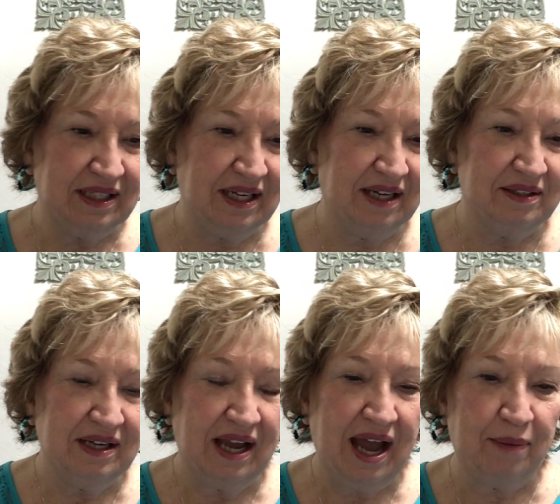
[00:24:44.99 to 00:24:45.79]
and uh,
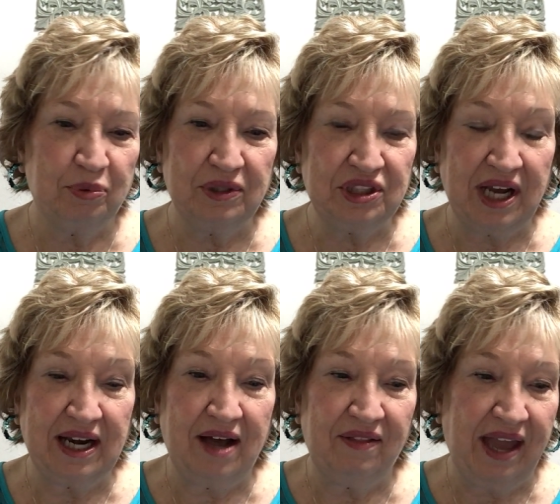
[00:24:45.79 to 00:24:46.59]
I
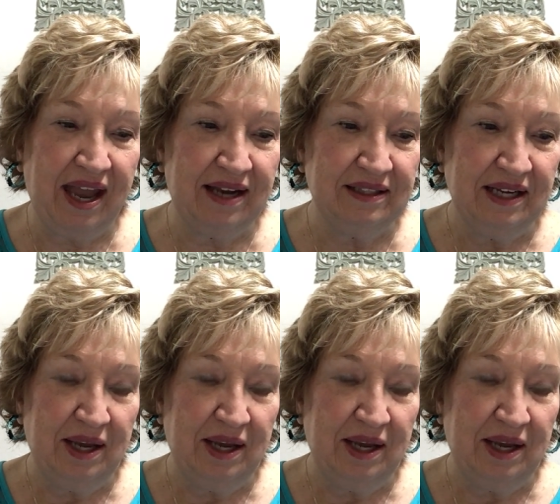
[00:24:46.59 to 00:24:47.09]
appreciate all that.